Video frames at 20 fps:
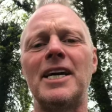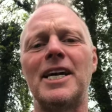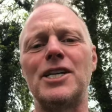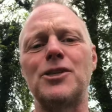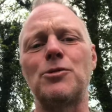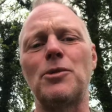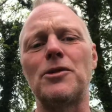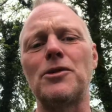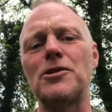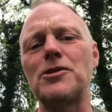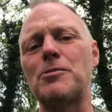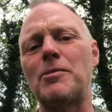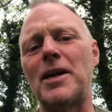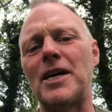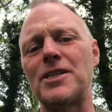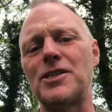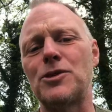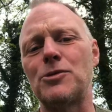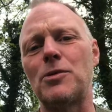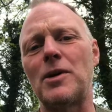It's one of those
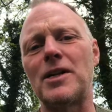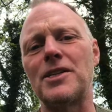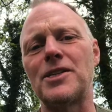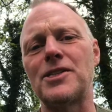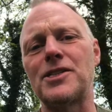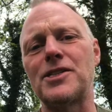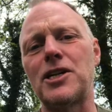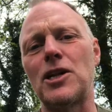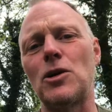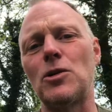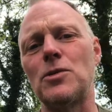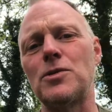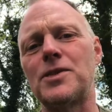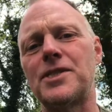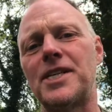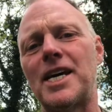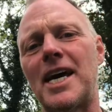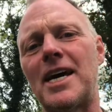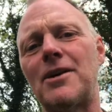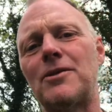plants as well that slows
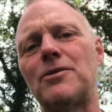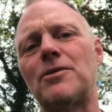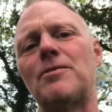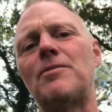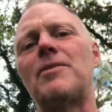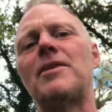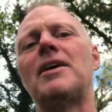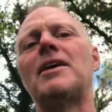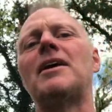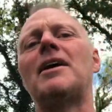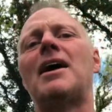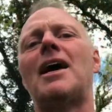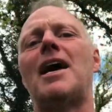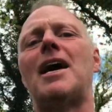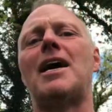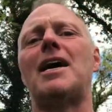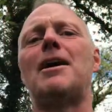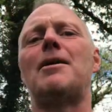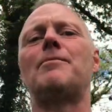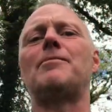down
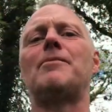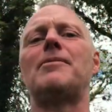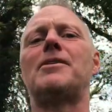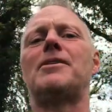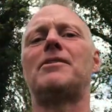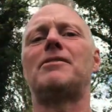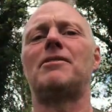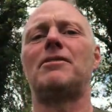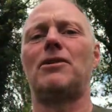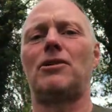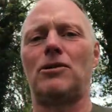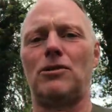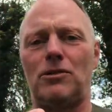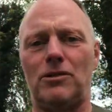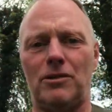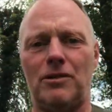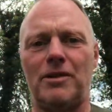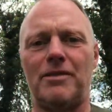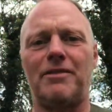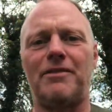
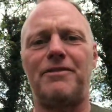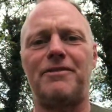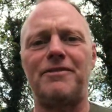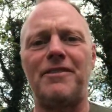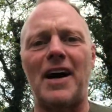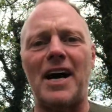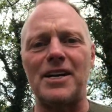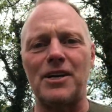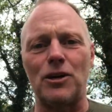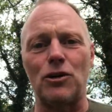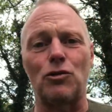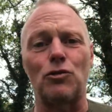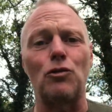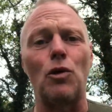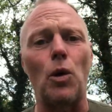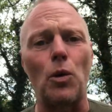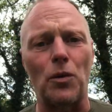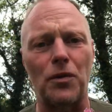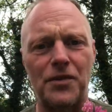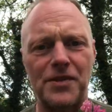fat
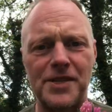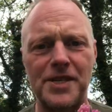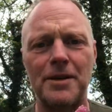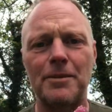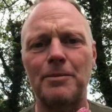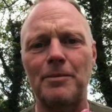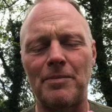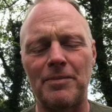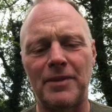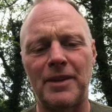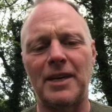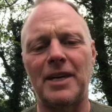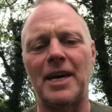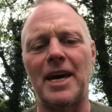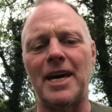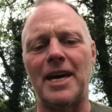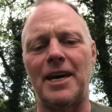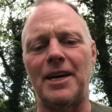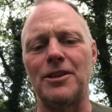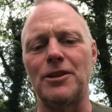growths
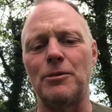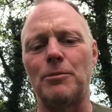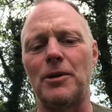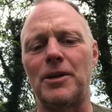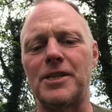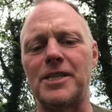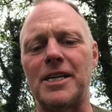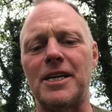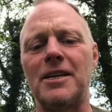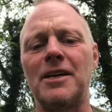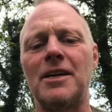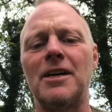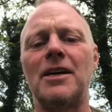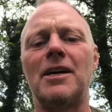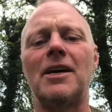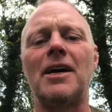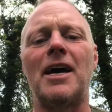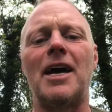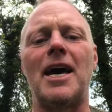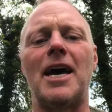in the body.
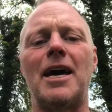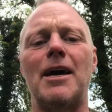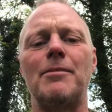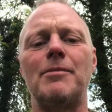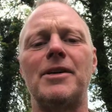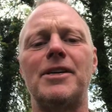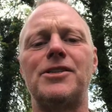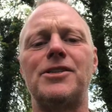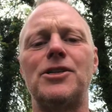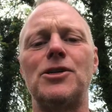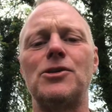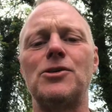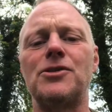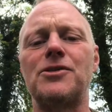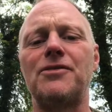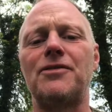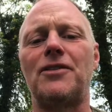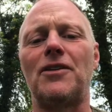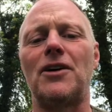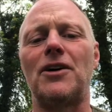It's
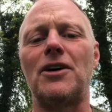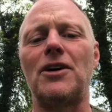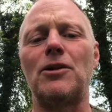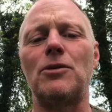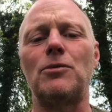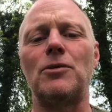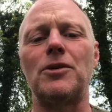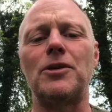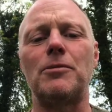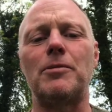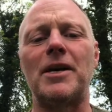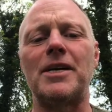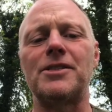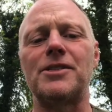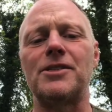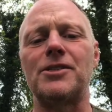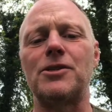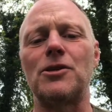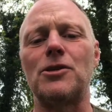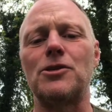used for one of the plants.
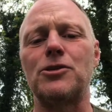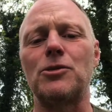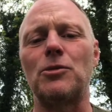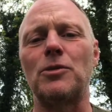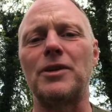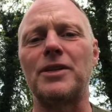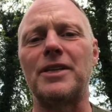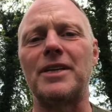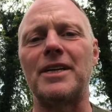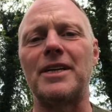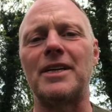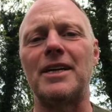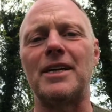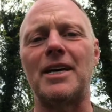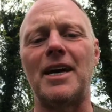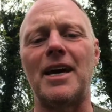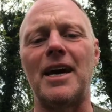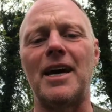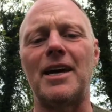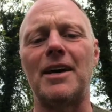It's also one of
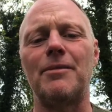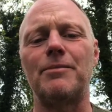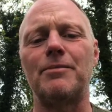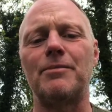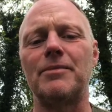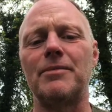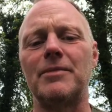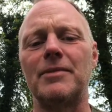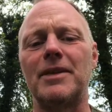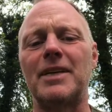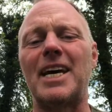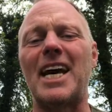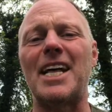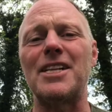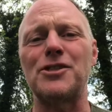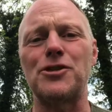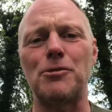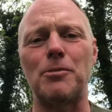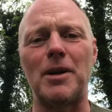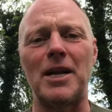the
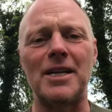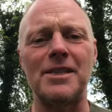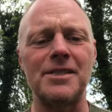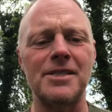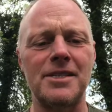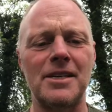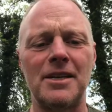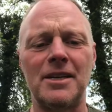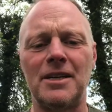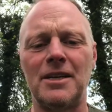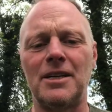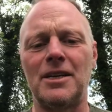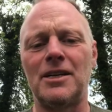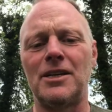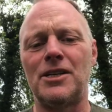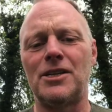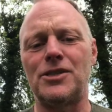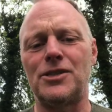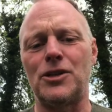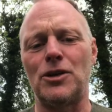cancer plants.
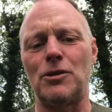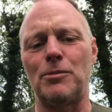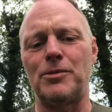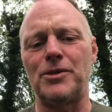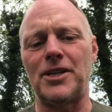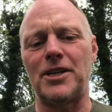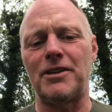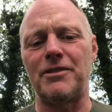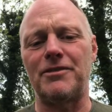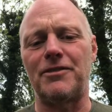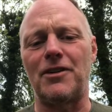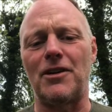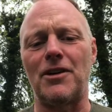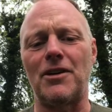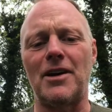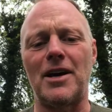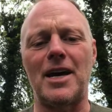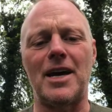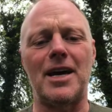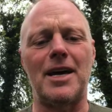So particularly
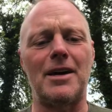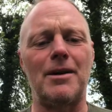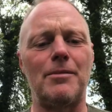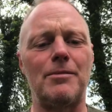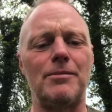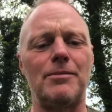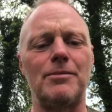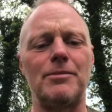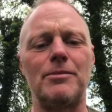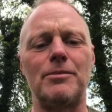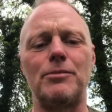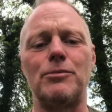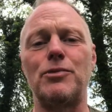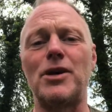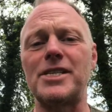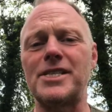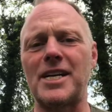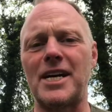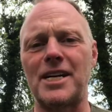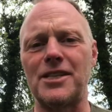for
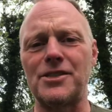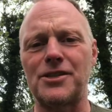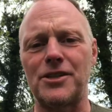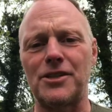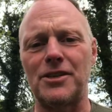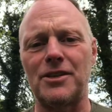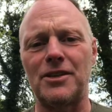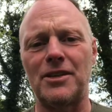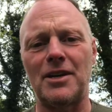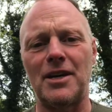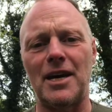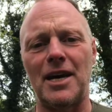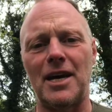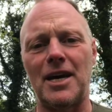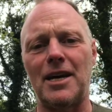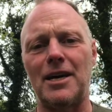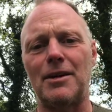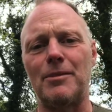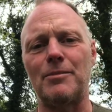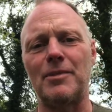breast cancer,
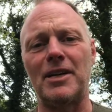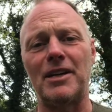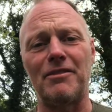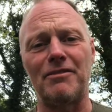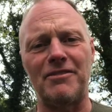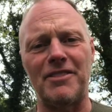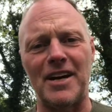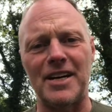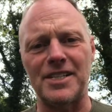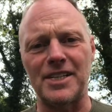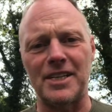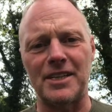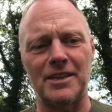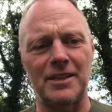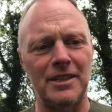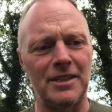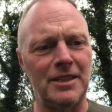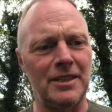lymphatic